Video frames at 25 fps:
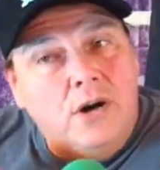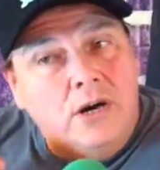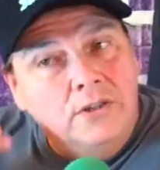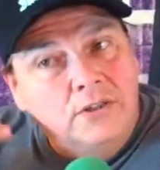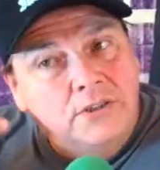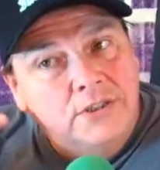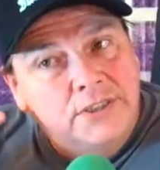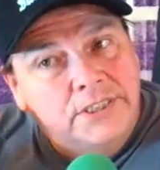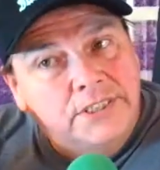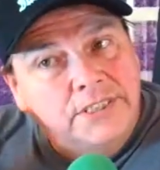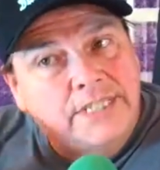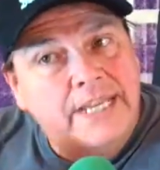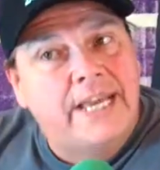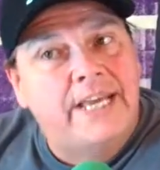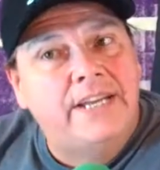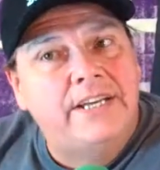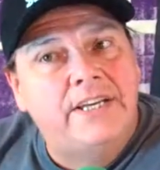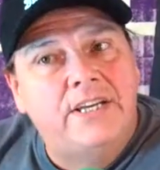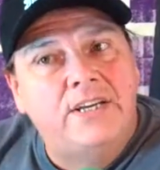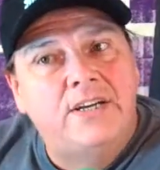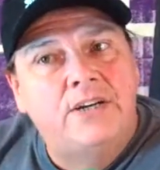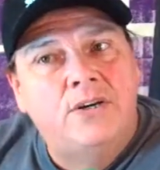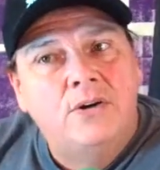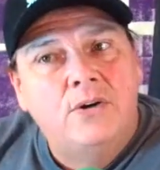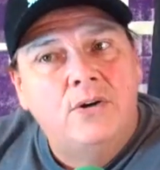
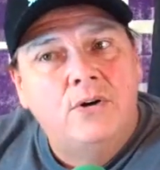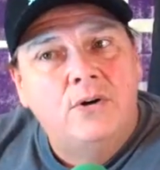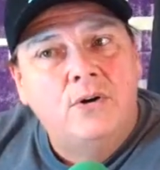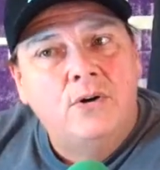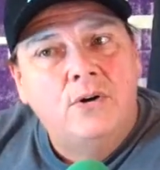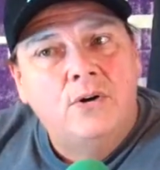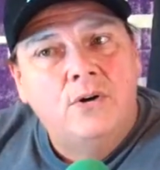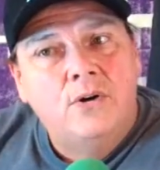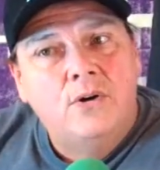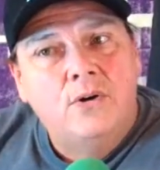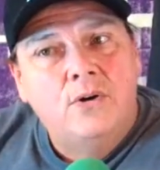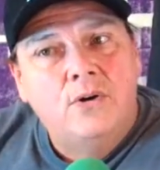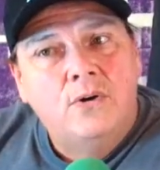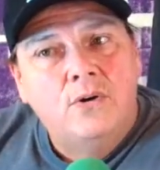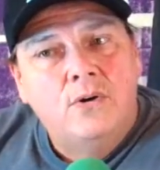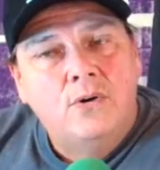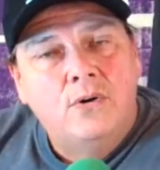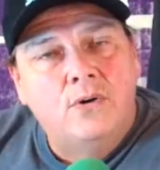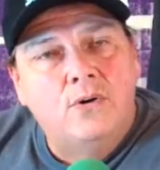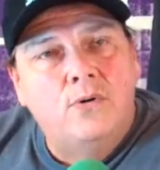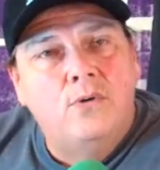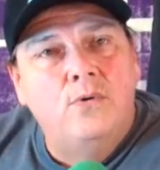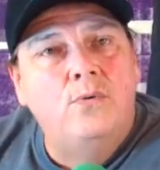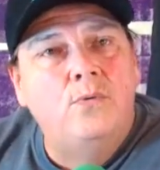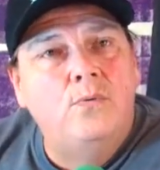understanding
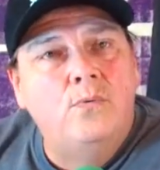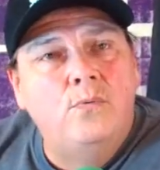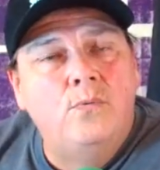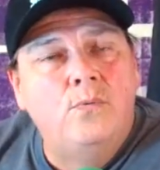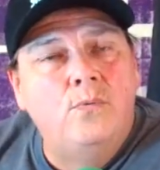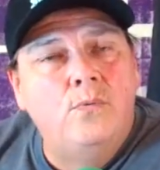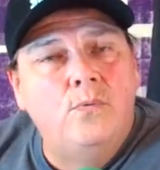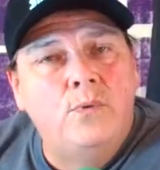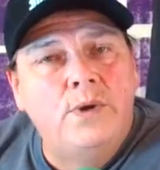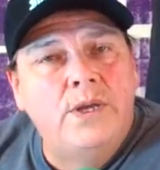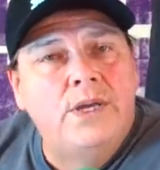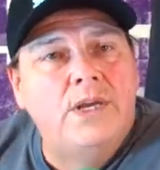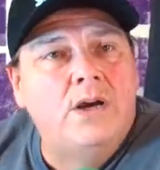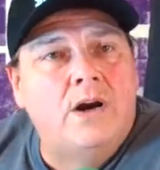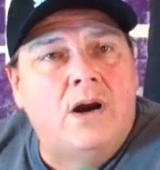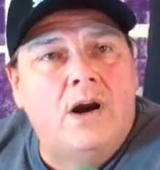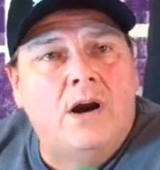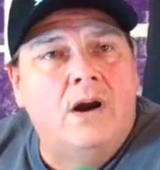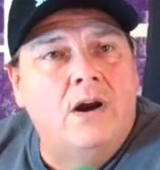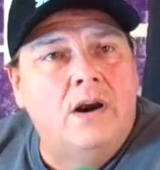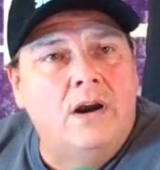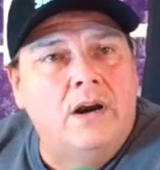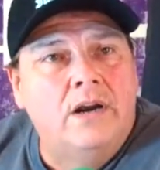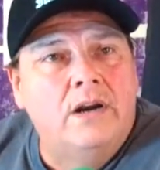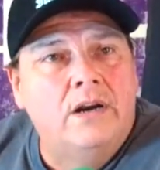who we
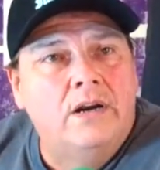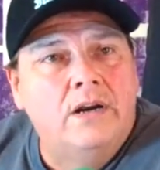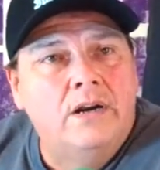are.